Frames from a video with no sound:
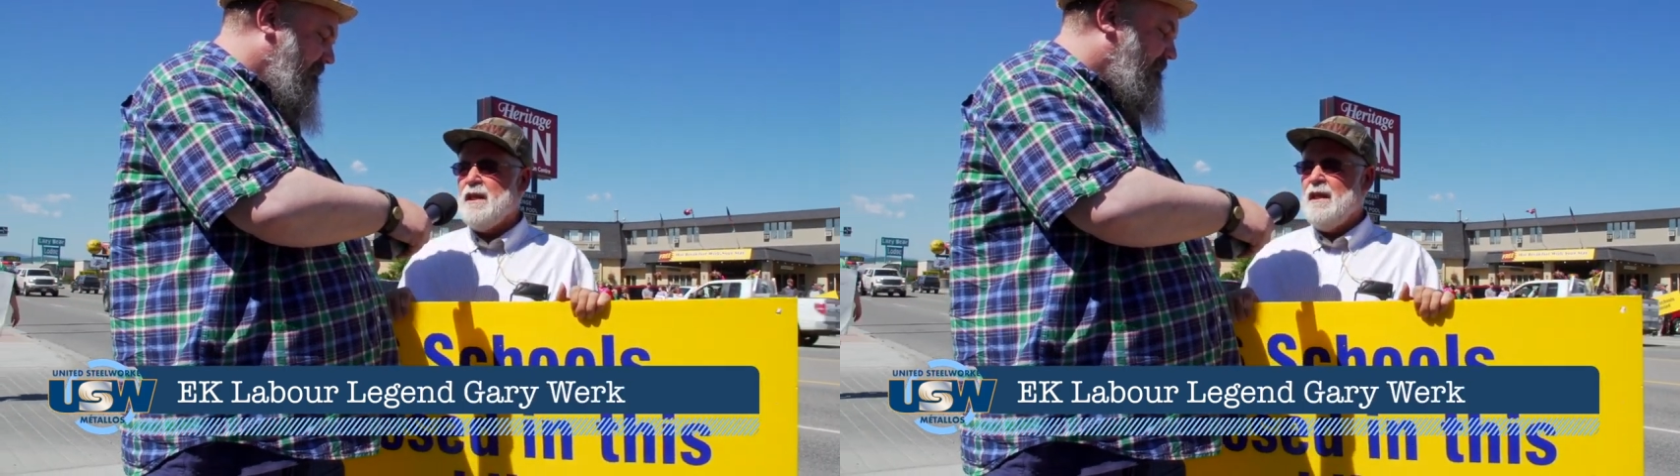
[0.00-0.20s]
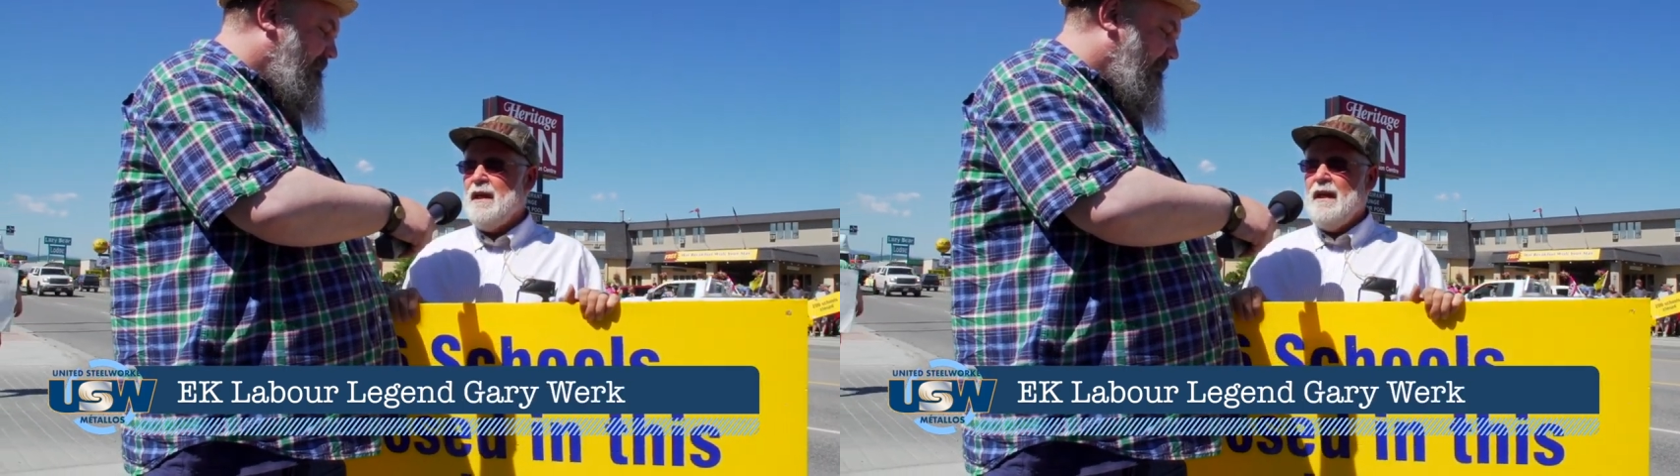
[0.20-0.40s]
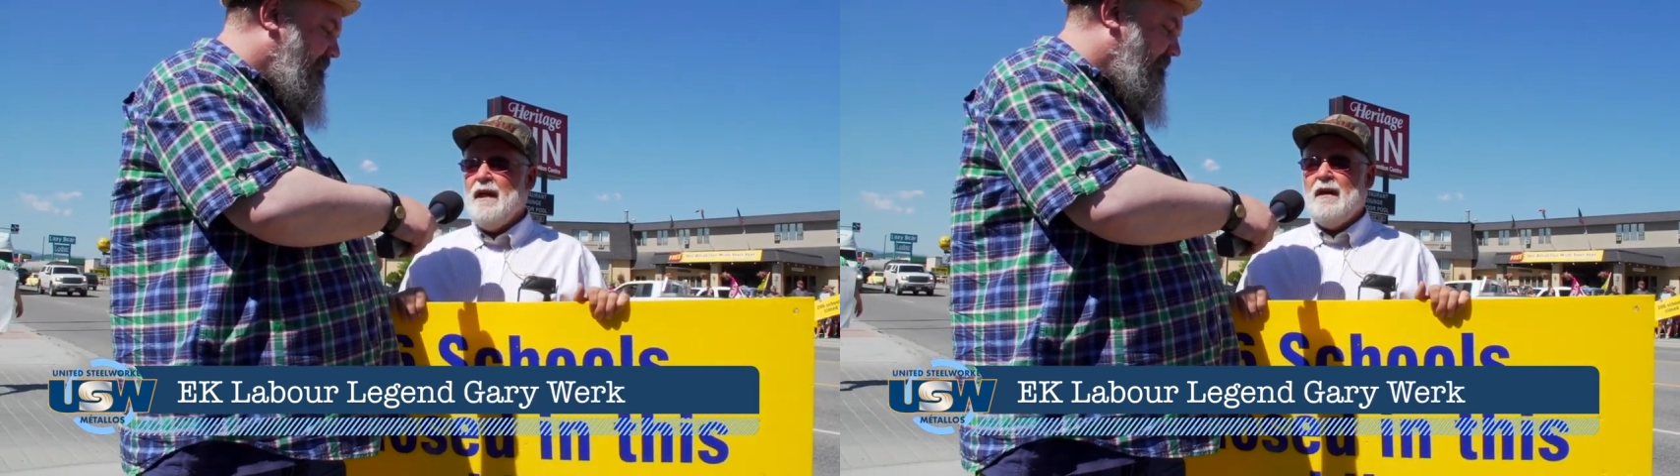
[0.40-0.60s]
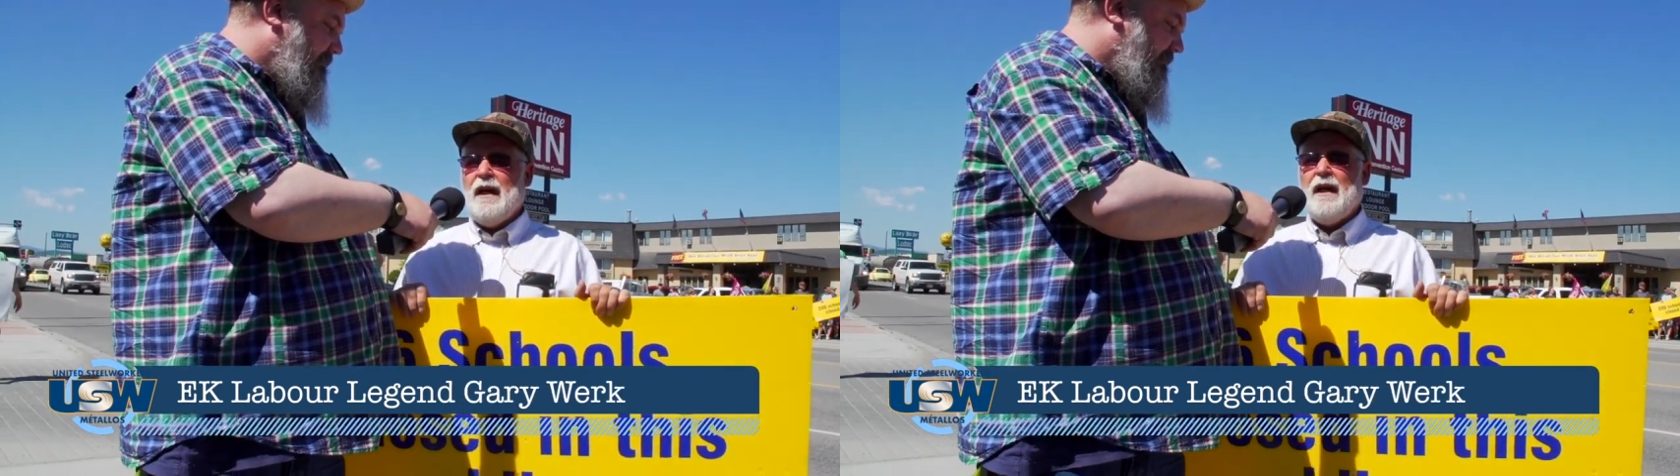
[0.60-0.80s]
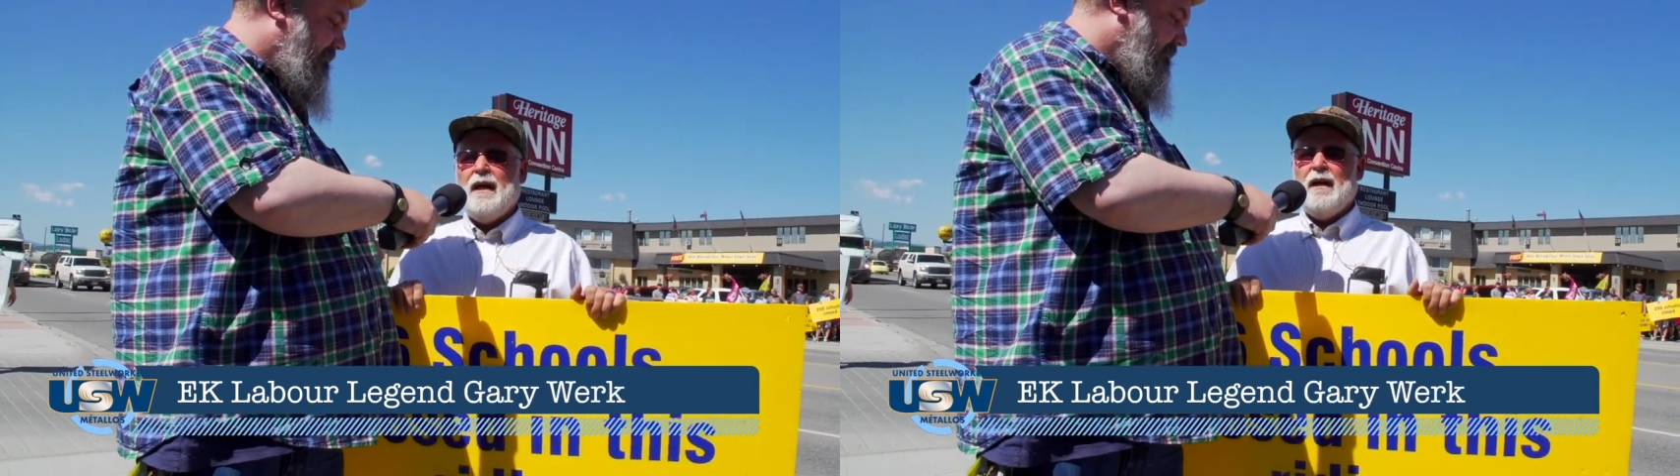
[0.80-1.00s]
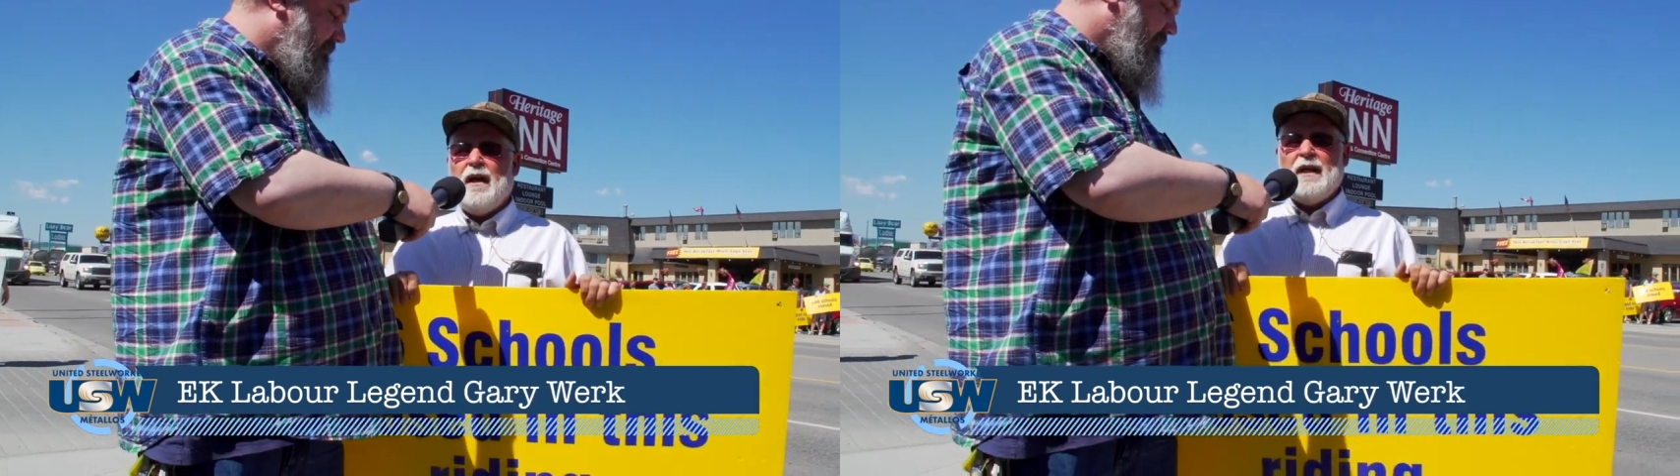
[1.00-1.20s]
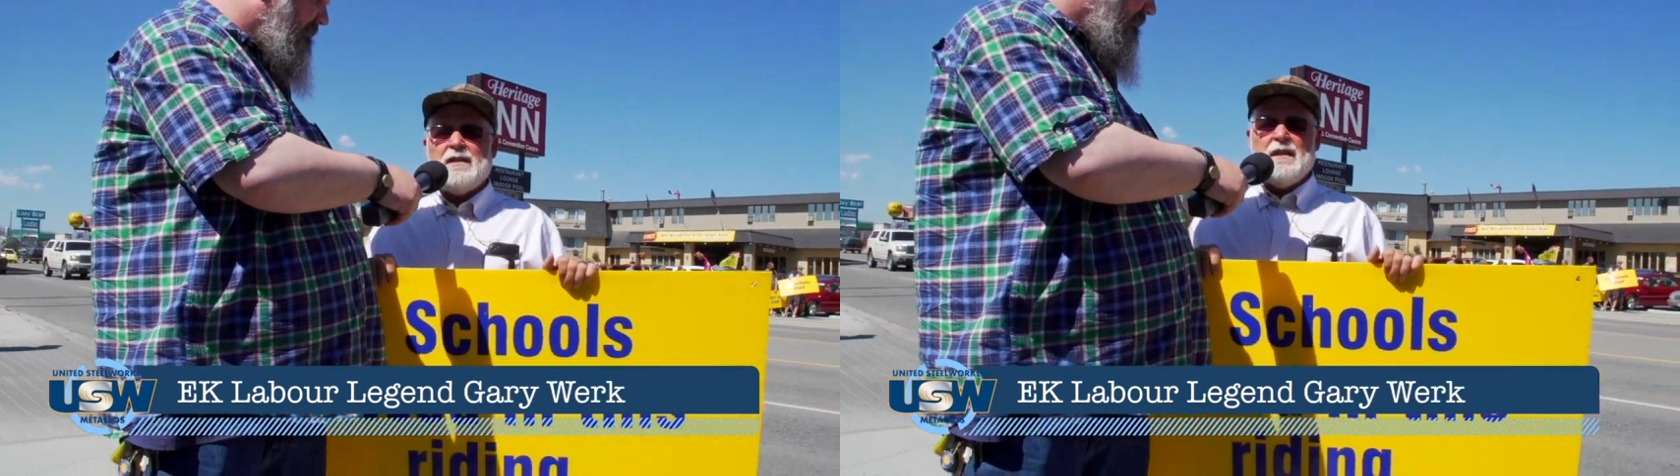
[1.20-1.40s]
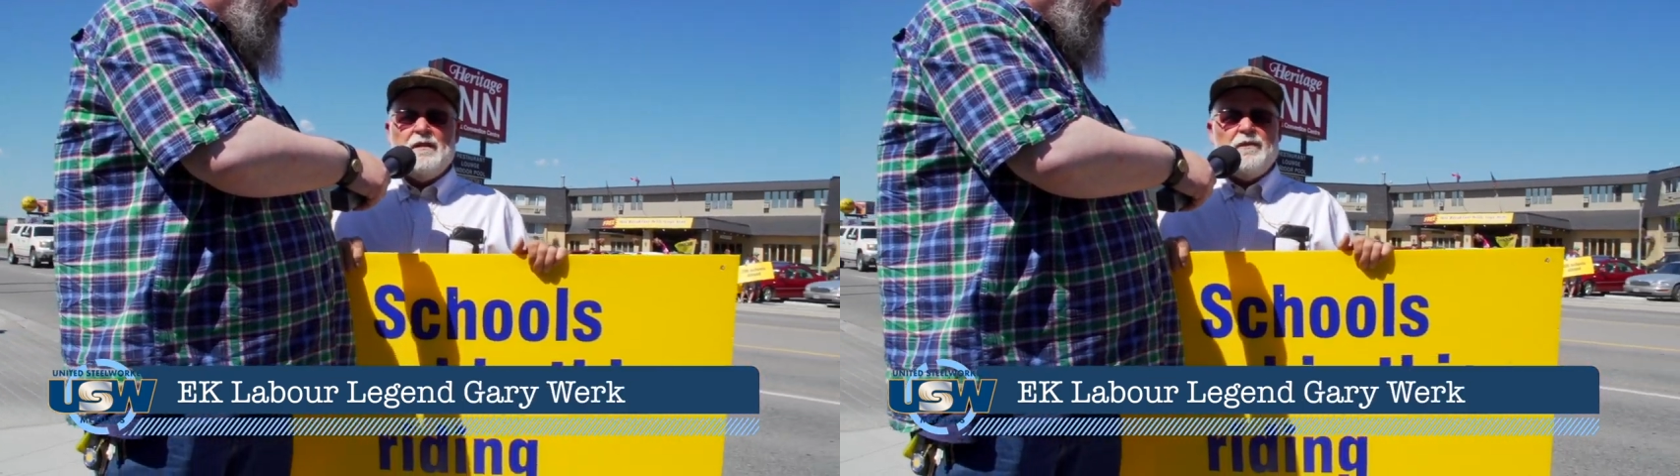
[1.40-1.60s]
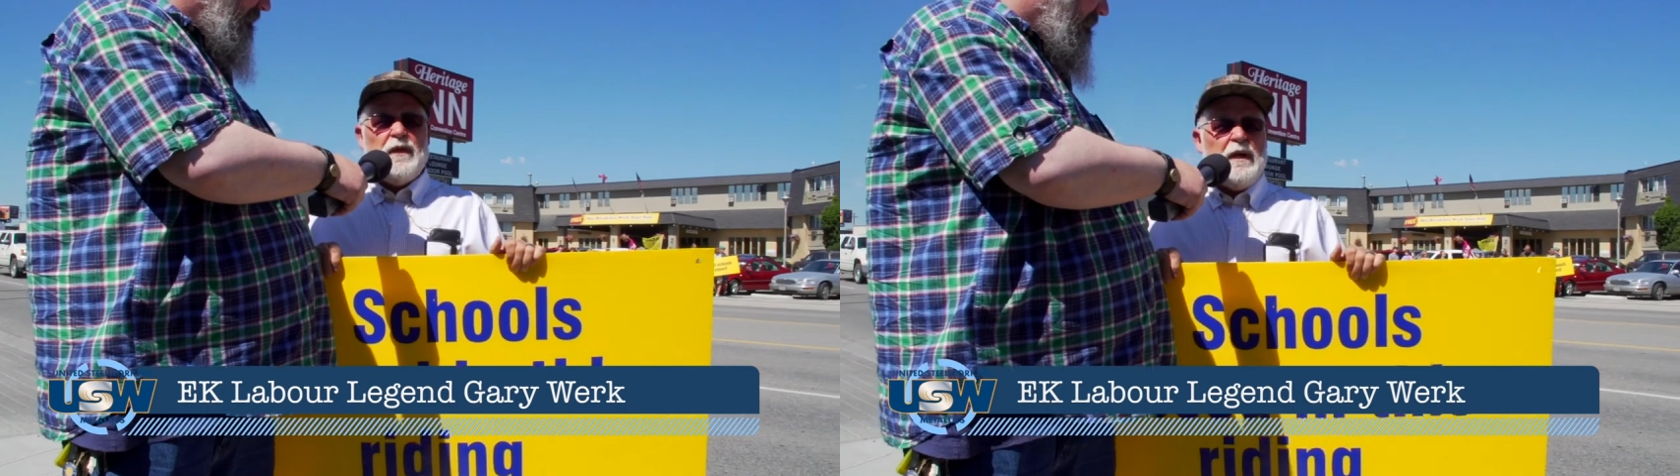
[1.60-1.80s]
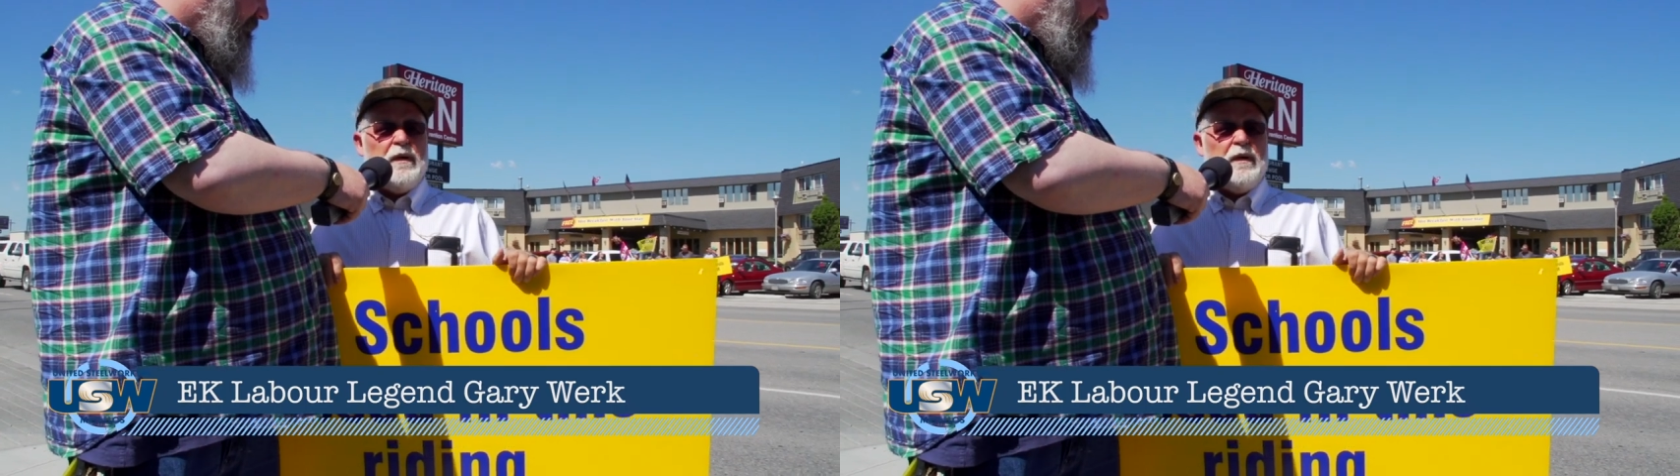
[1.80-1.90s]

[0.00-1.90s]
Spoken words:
Lots of